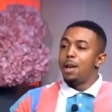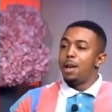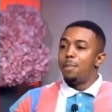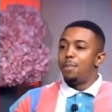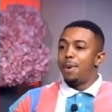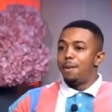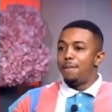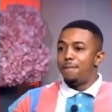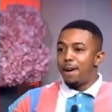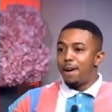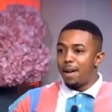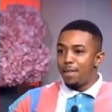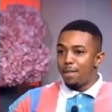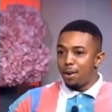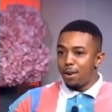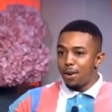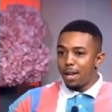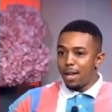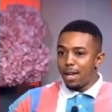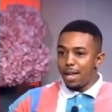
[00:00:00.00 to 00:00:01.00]
My
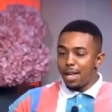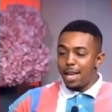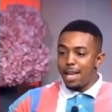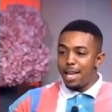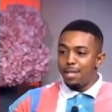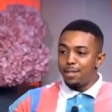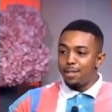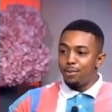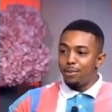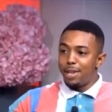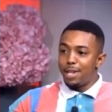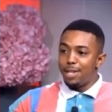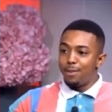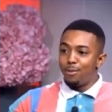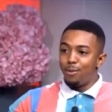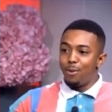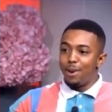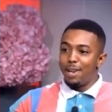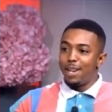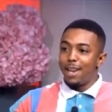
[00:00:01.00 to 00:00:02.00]
father, he's he's
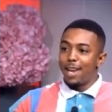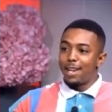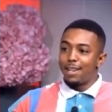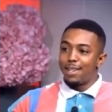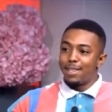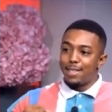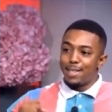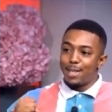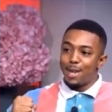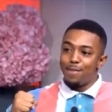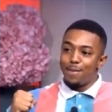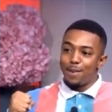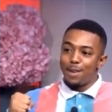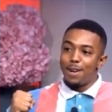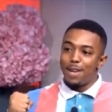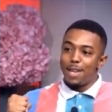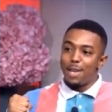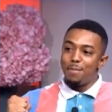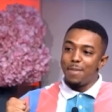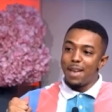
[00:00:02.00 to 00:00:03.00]
really like a tough
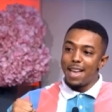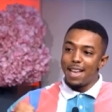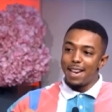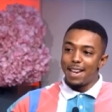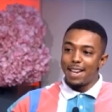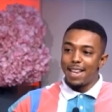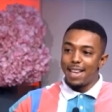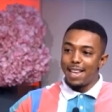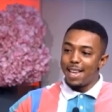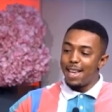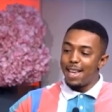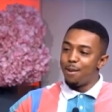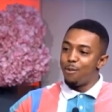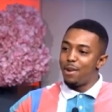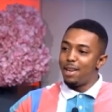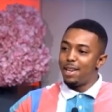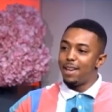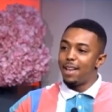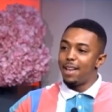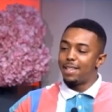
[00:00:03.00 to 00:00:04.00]
cookie, man. He he
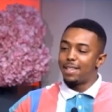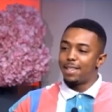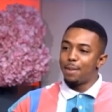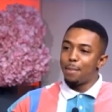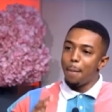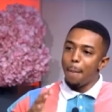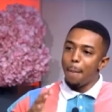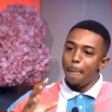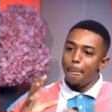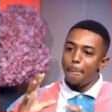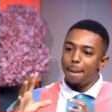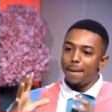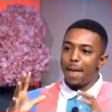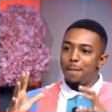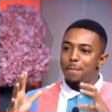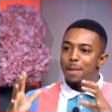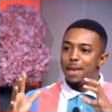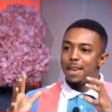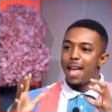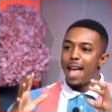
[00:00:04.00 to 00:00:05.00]
really does.
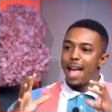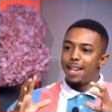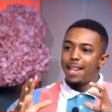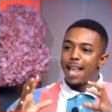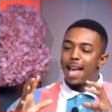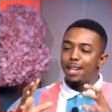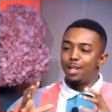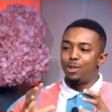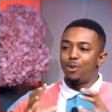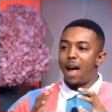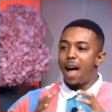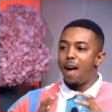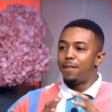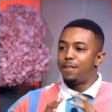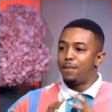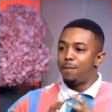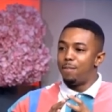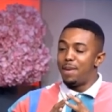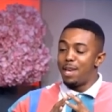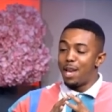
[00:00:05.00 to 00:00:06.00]
Gave me that, that
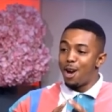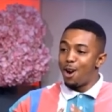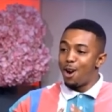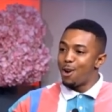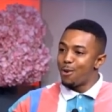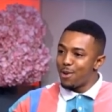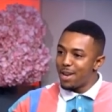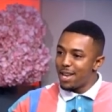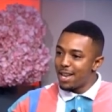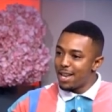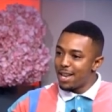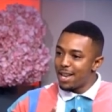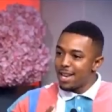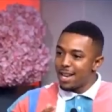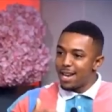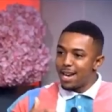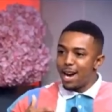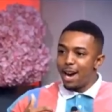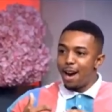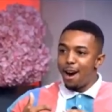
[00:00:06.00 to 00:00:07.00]
drive to be hungry,
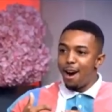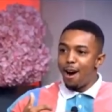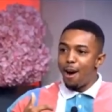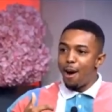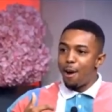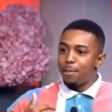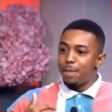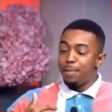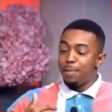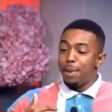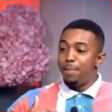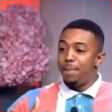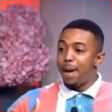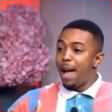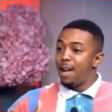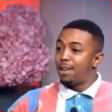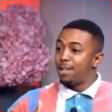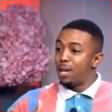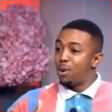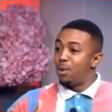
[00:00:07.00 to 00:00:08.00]
um, to be
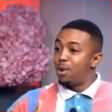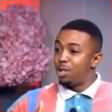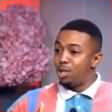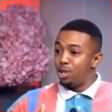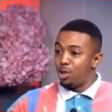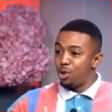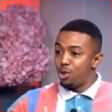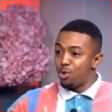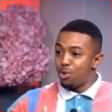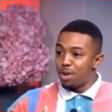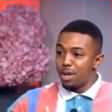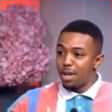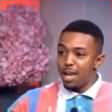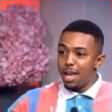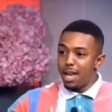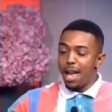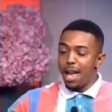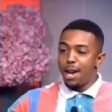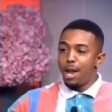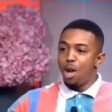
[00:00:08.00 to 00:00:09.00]
passionate in what you do.
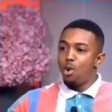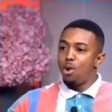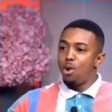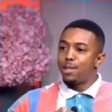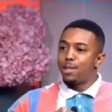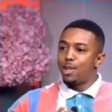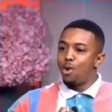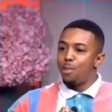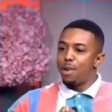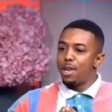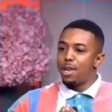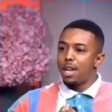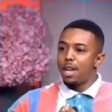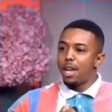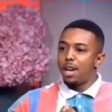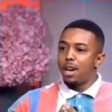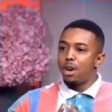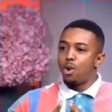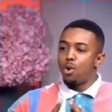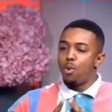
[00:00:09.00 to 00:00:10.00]
And he always told me
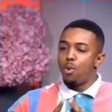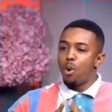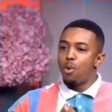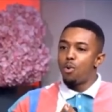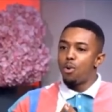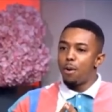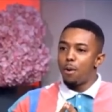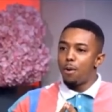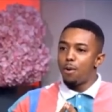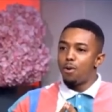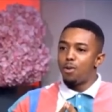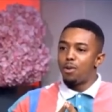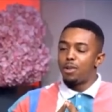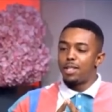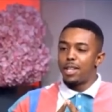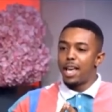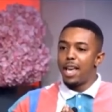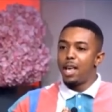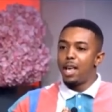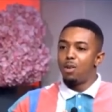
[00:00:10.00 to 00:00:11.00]
a quote or a
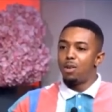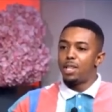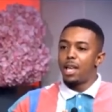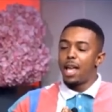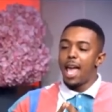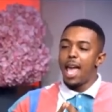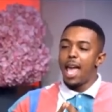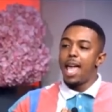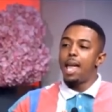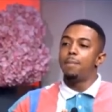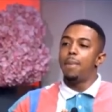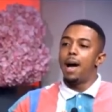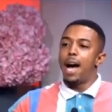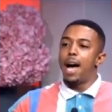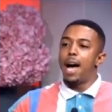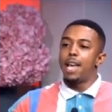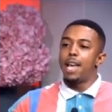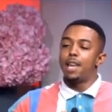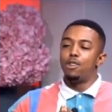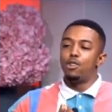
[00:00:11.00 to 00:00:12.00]
saying, he would say, aim
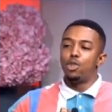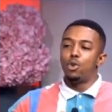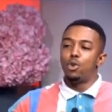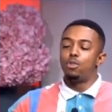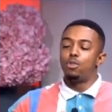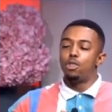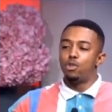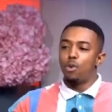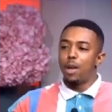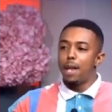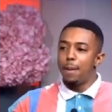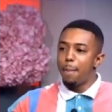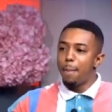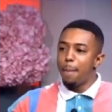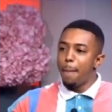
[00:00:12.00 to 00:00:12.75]
high and shoot straight.